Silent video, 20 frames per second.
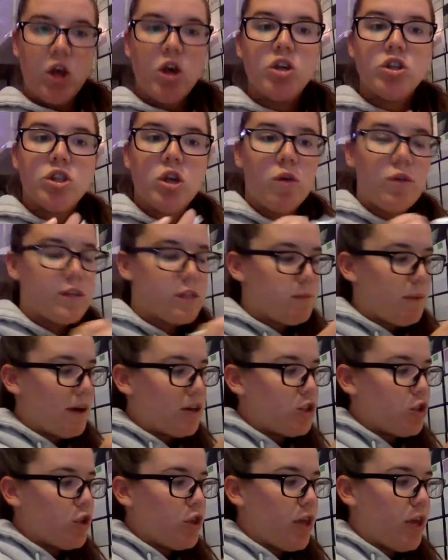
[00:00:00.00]
So the
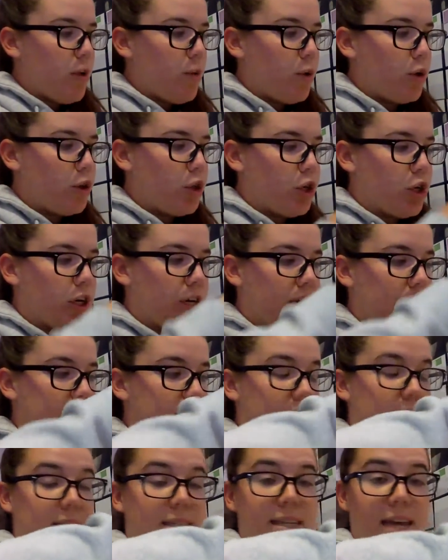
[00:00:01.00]
special thing we're learning
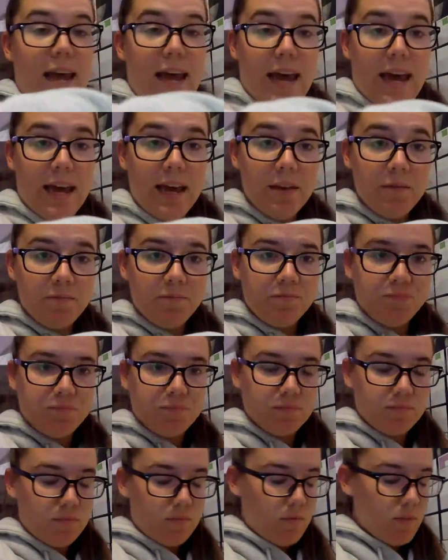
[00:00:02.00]
today
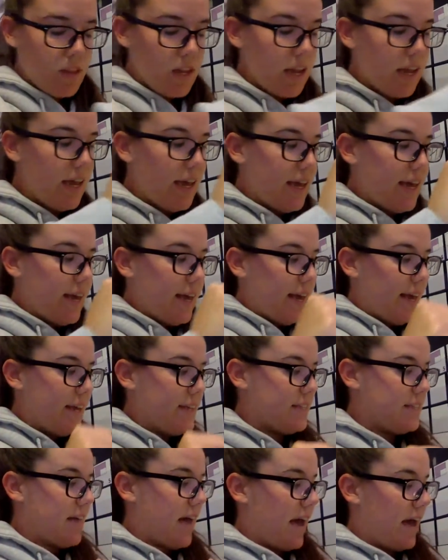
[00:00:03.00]

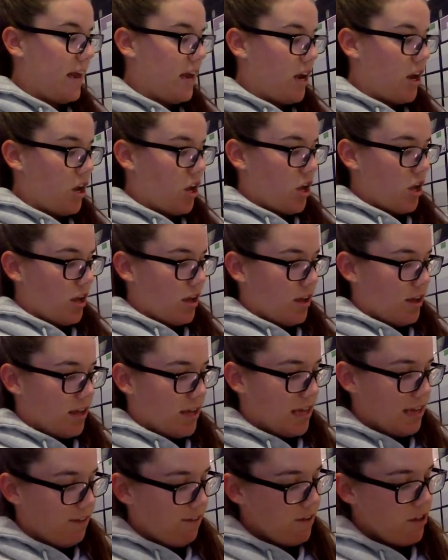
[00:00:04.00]
is that
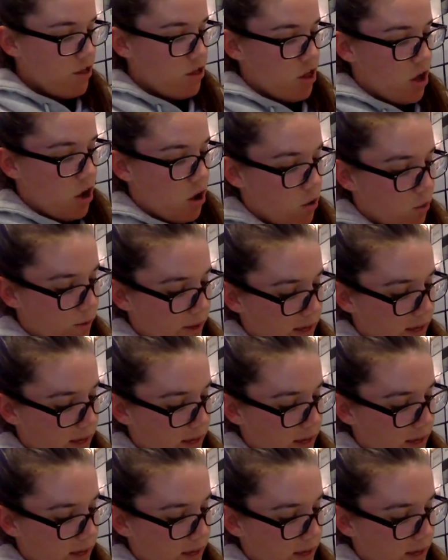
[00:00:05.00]
even though we